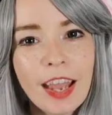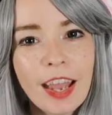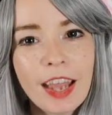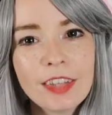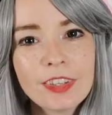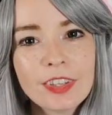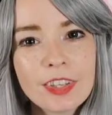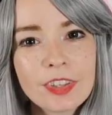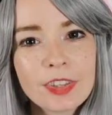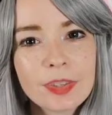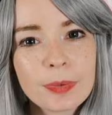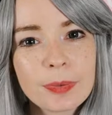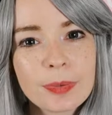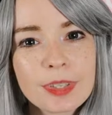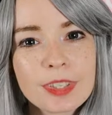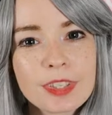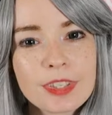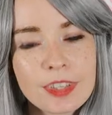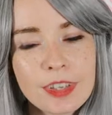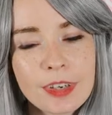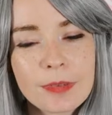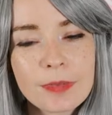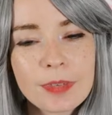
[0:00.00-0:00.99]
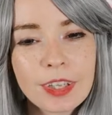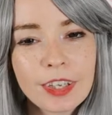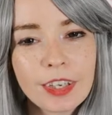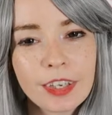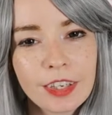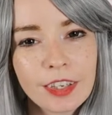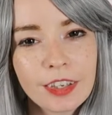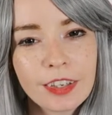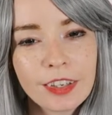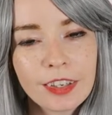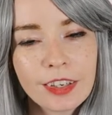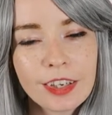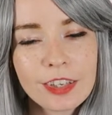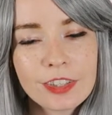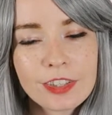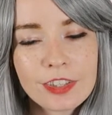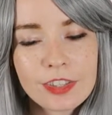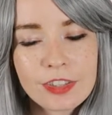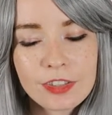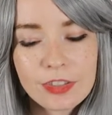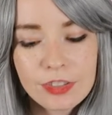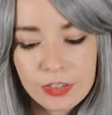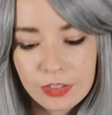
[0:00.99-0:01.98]
And then there was some that I
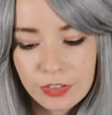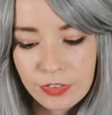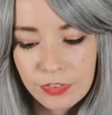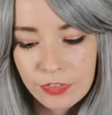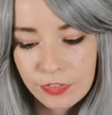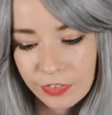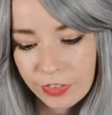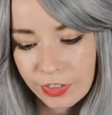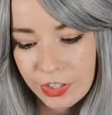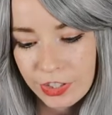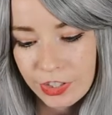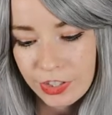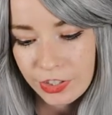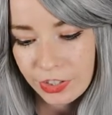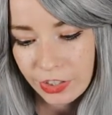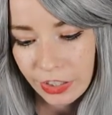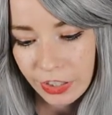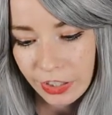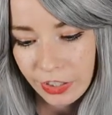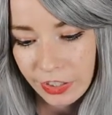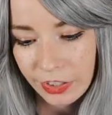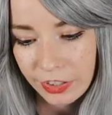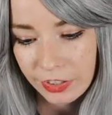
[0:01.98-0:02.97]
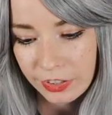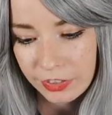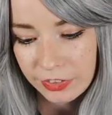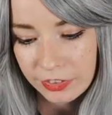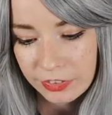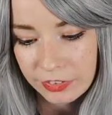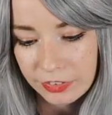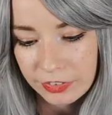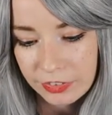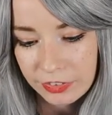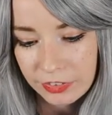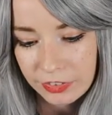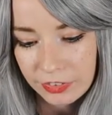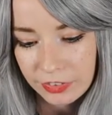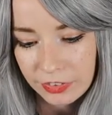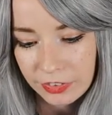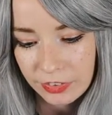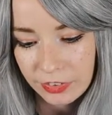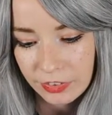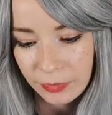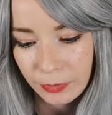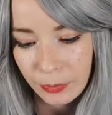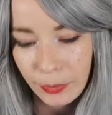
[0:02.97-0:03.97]
just knew for sure
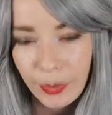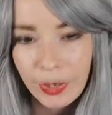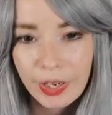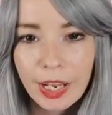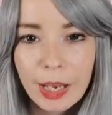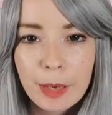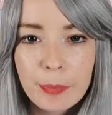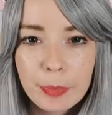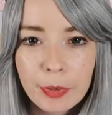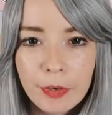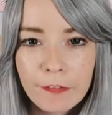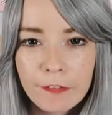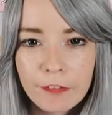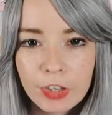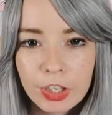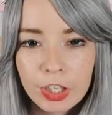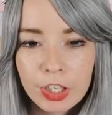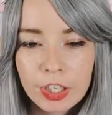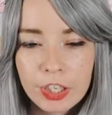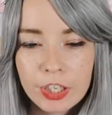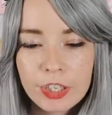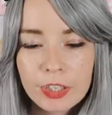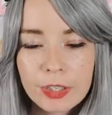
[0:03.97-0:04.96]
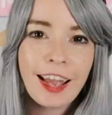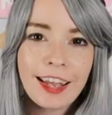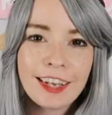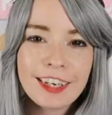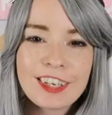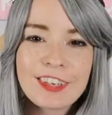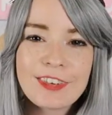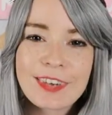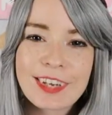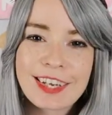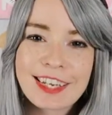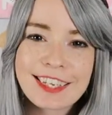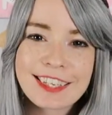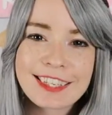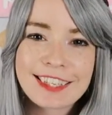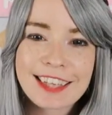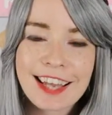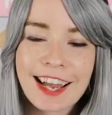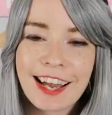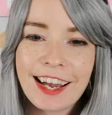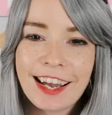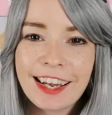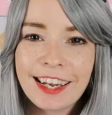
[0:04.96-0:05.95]
what I preferred.
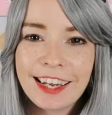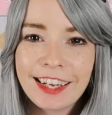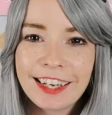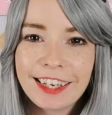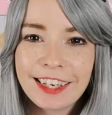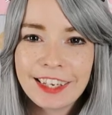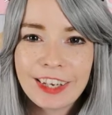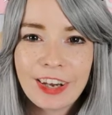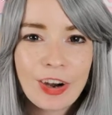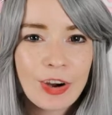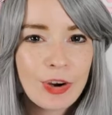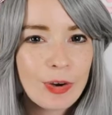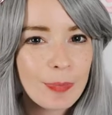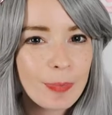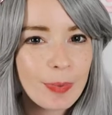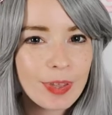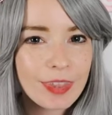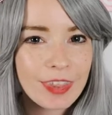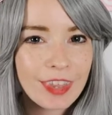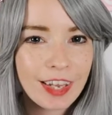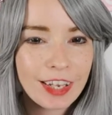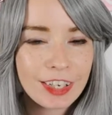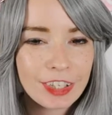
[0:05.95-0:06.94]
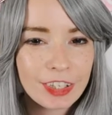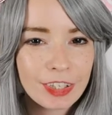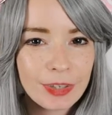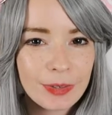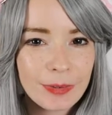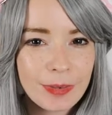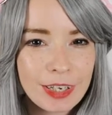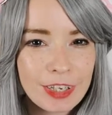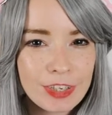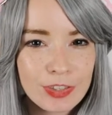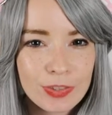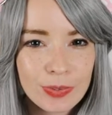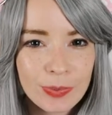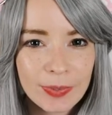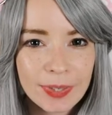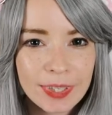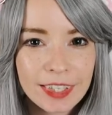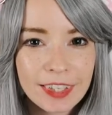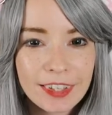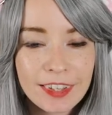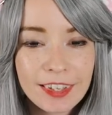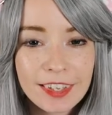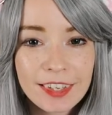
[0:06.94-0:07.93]
Anyways, I hope that you
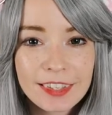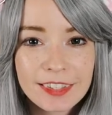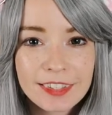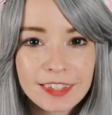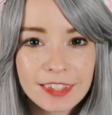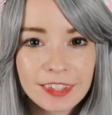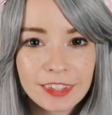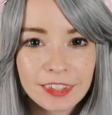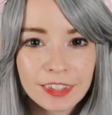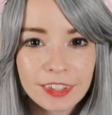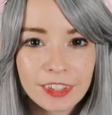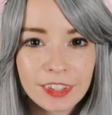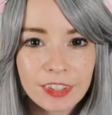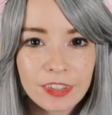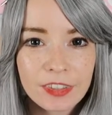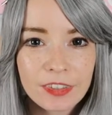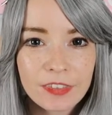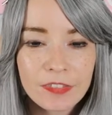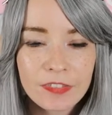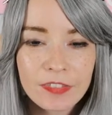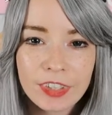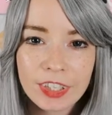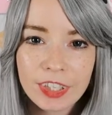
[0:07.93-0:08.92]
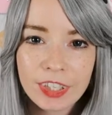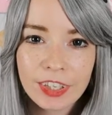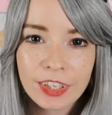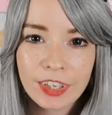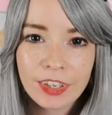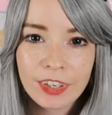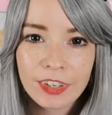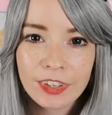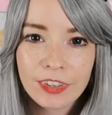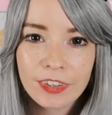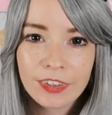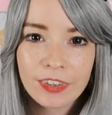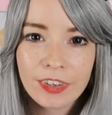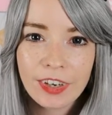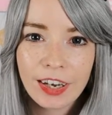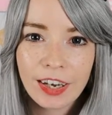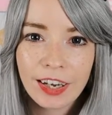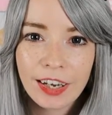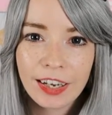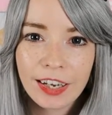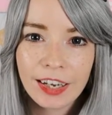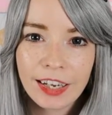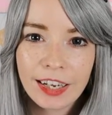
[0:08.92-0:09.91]
enjoyed this little video.
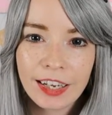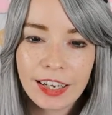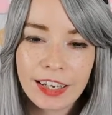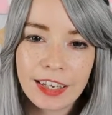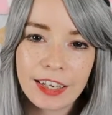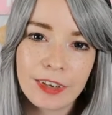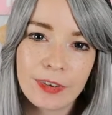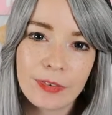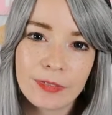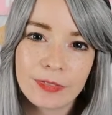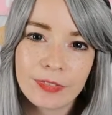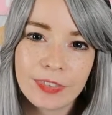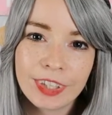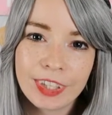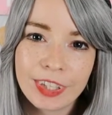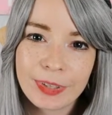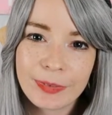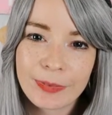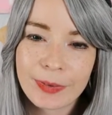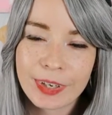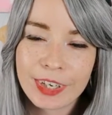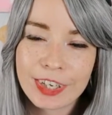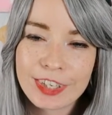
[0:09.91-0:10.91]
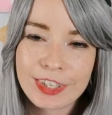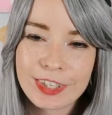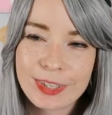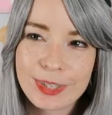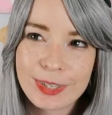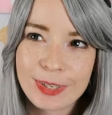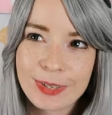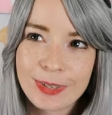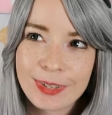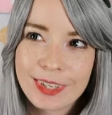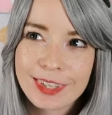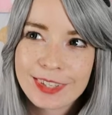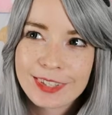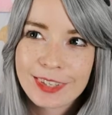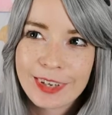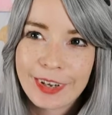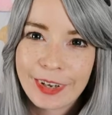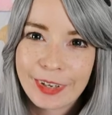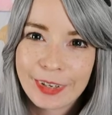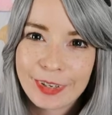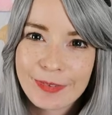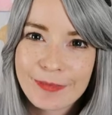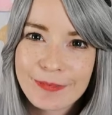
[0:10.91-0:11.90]
I really wanted to do this
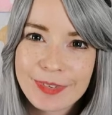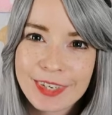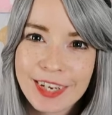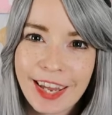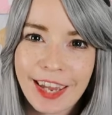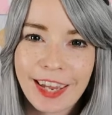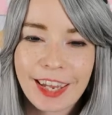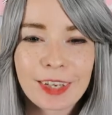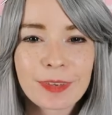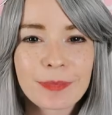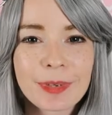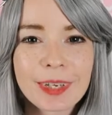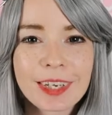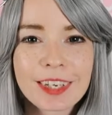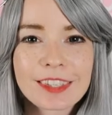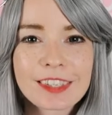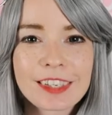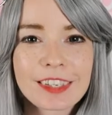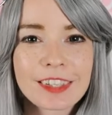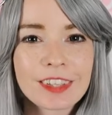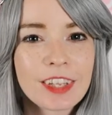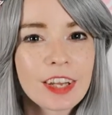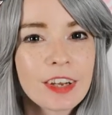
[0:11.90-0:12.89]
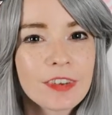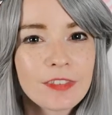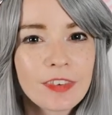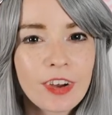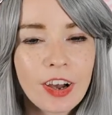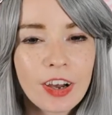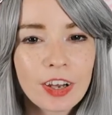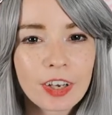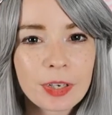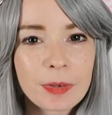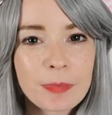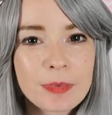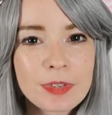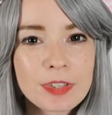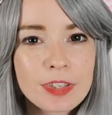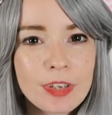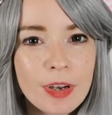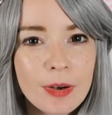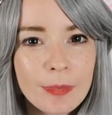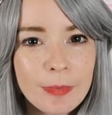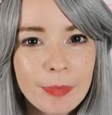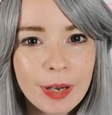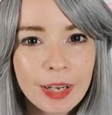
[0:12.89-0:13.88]
autumn tag because I love autumn
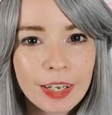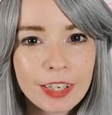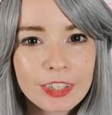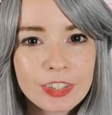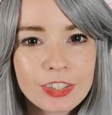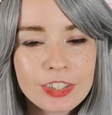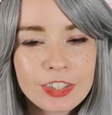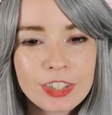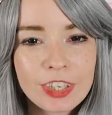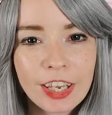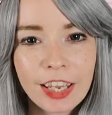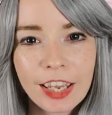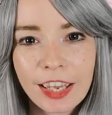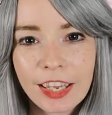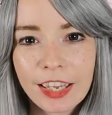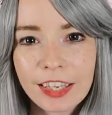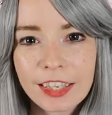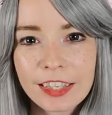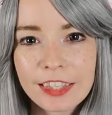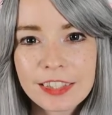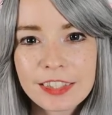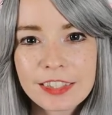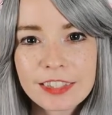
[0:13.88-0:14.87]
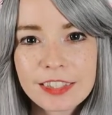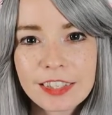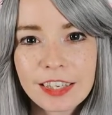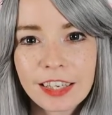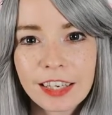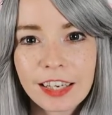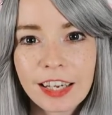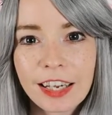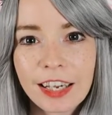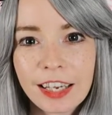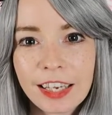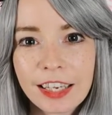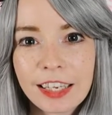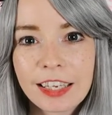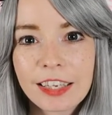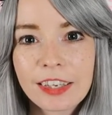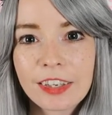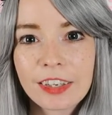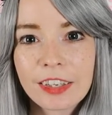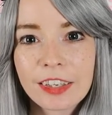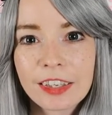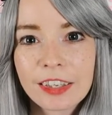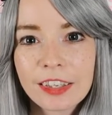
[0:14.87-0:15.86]
so much, and
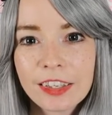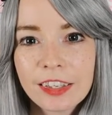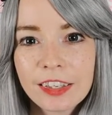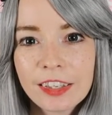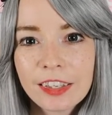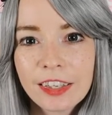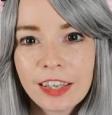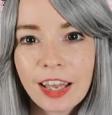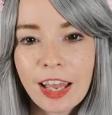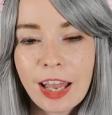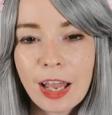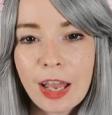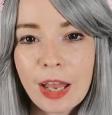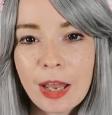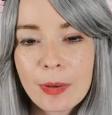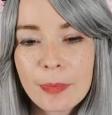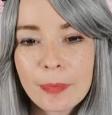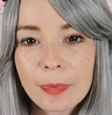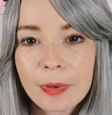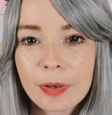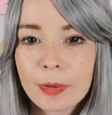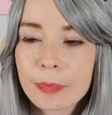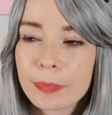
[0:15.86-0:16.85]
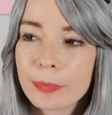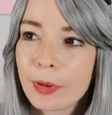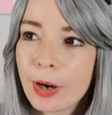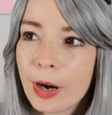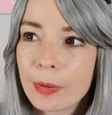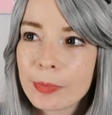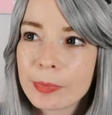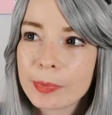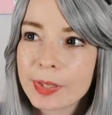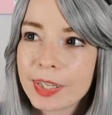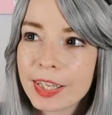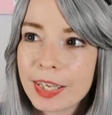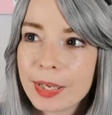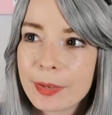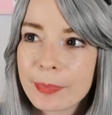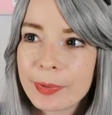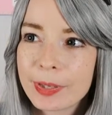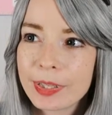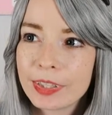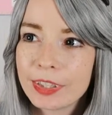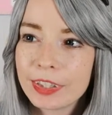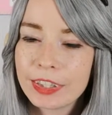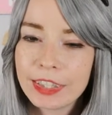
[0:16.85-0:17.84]
I am probably a
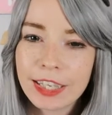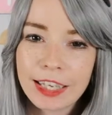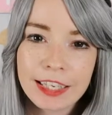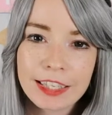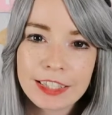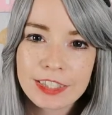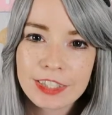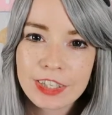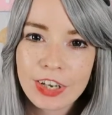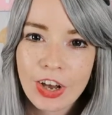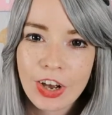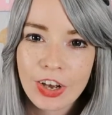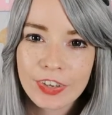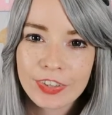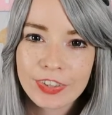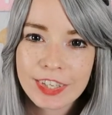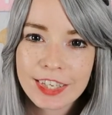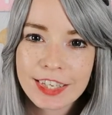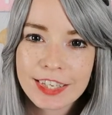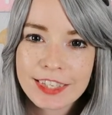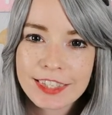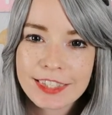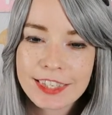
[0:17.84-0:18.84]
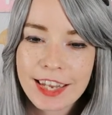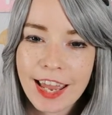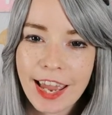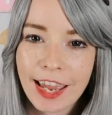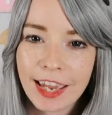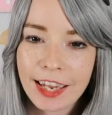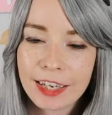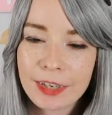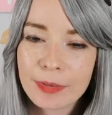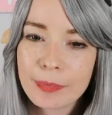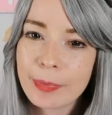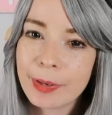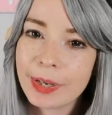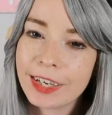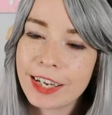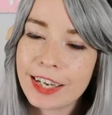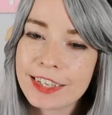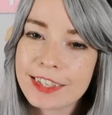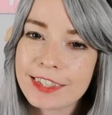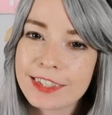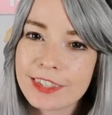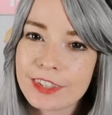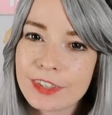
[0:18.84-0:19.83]
bit late on this tag, but
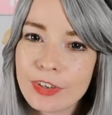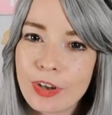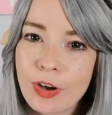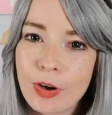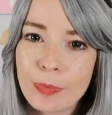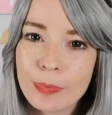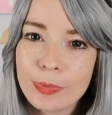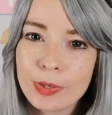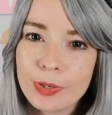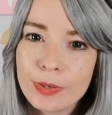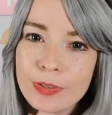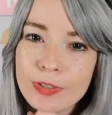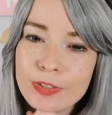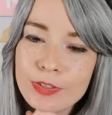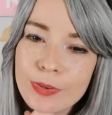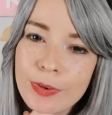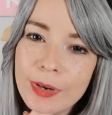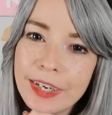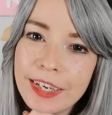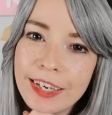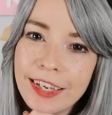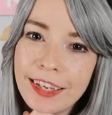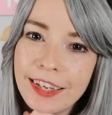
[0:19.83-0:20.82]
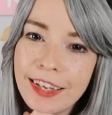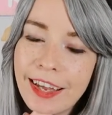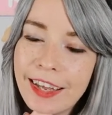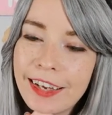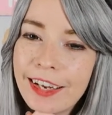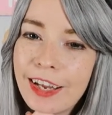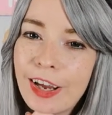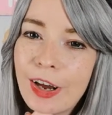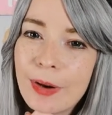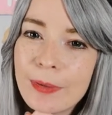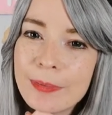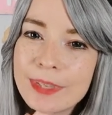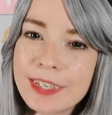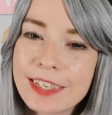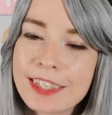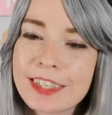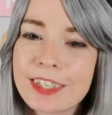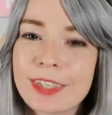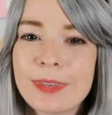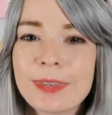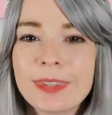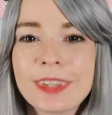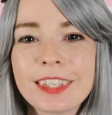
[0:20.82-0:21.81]
I still hope you enjoyed it, and I hope to
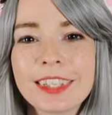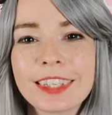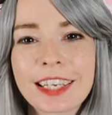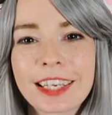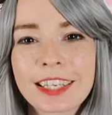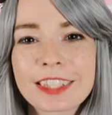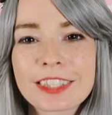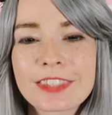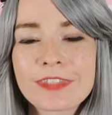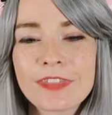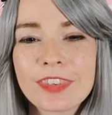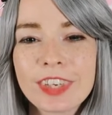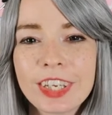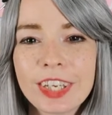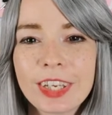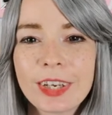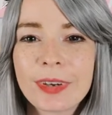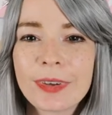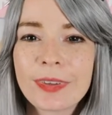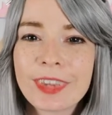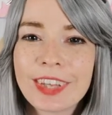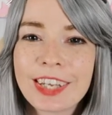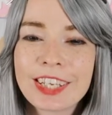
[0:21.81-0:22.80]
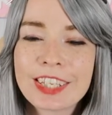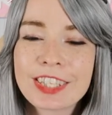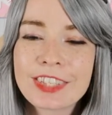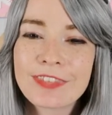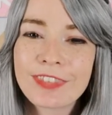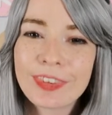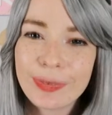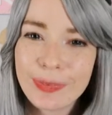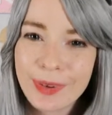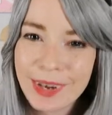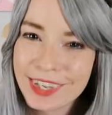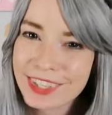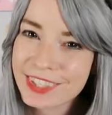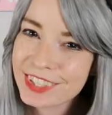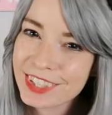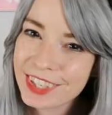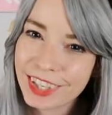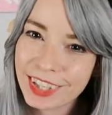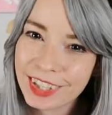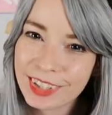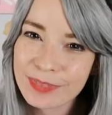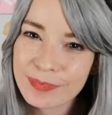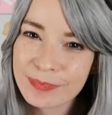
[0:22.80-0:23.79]
see you in the next video. Thanks for
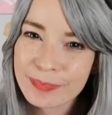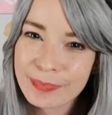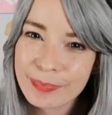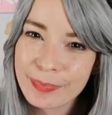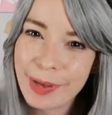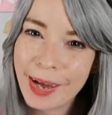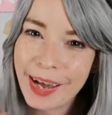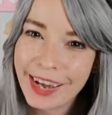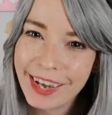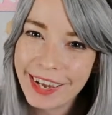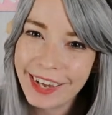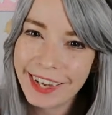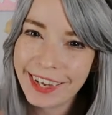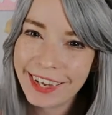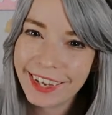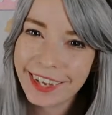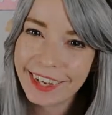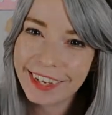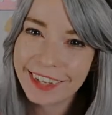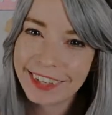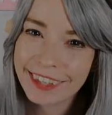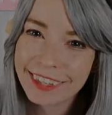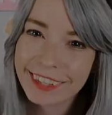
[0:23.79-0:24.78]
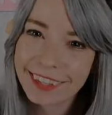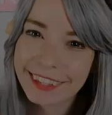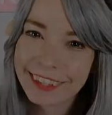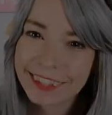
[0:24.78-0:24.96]
watching. Bye!